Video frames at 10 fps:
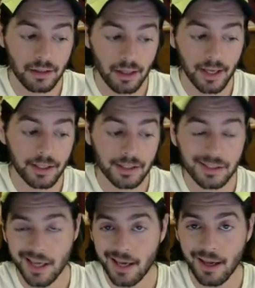Then I could
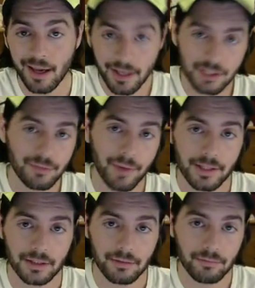say it is
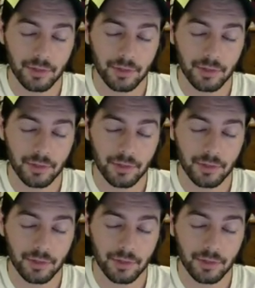amazing.